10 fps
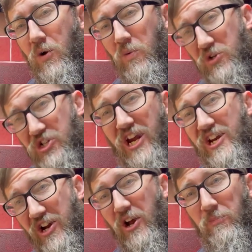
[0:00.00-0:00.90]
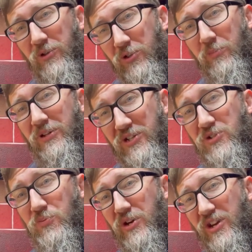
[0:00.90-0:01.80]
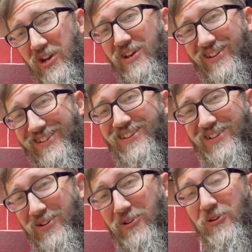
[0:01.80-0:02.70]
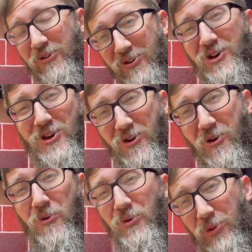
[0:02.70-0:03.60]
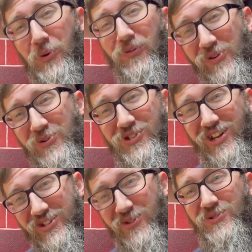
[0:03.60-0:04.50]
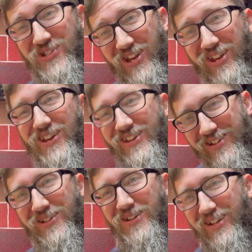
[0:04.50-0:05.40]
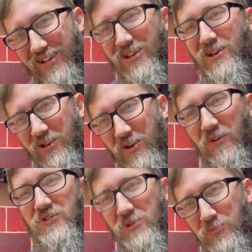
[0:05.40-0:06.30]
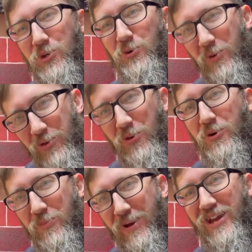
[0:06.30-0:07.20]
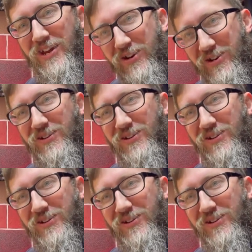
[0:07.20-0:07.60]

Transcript: We're shaking it up a little bit this week with a Reviewsday Tuesday of some Turbo Dork paint.